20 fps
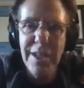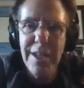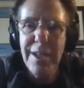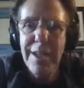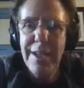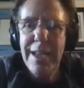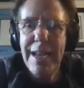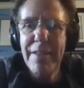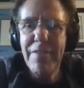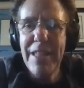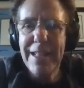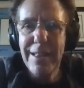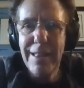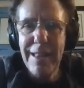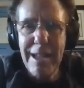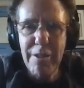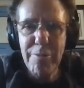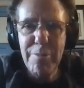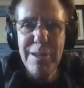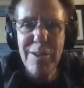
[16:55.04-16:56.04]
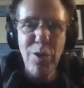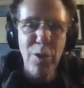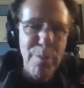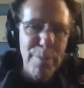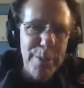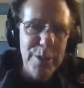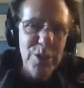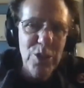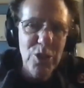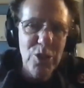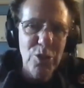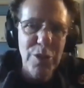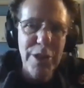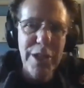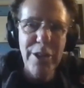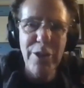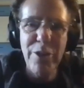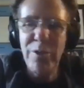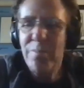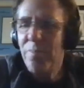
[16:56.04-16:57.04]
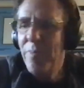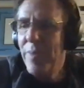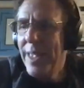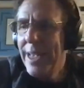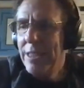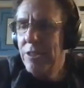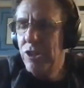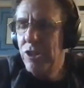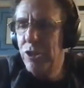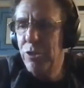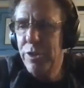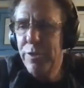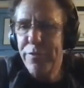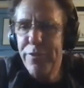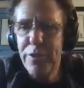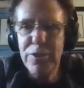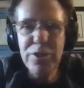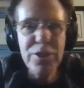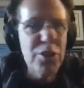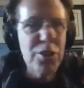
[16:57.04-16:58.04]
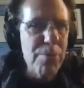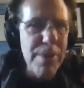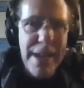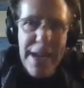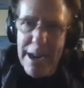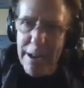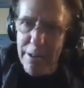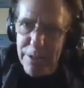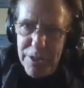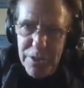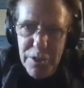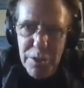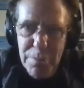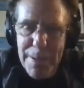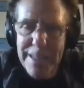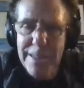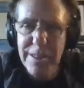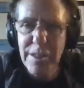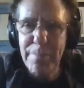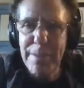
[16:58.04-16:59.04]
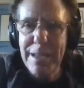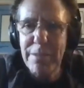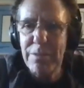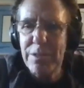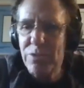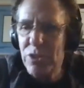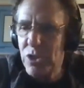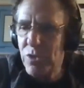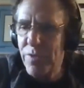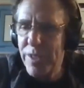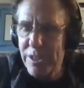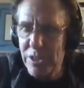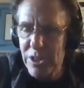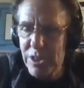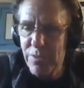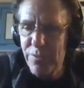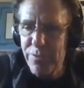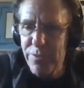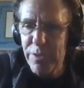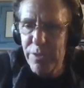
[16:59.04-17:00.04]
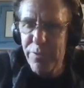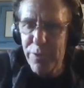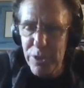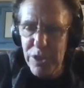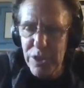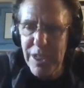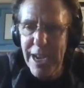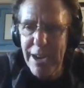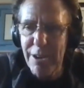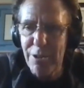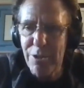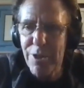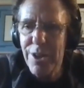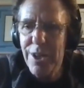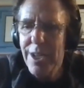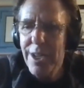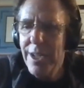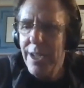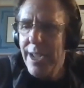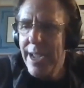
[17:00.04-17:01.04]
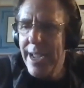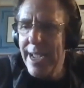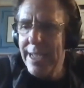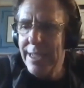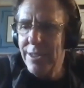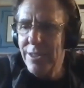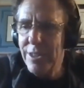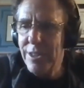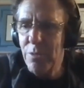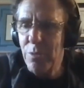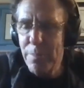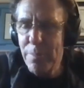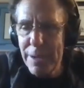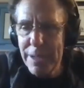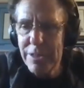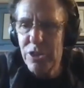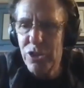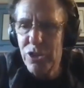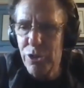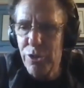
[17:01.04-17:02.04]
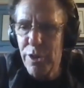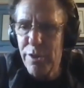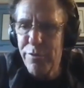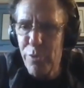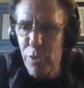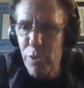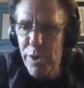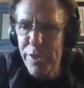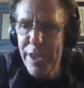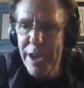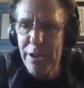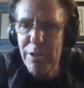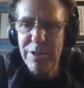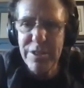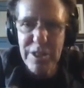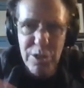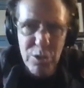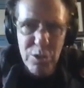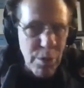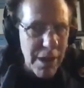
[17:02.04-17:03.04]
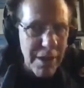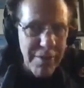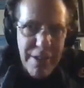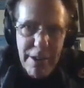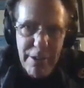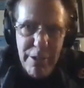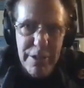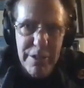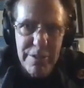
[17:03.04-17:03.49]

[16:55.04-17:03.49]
and that allowed me to open a studio, shoot the first three hours of Space Command. We've just finished the, the first hour, and uh, we're about to shoot our fourth hour. It's a twelve hour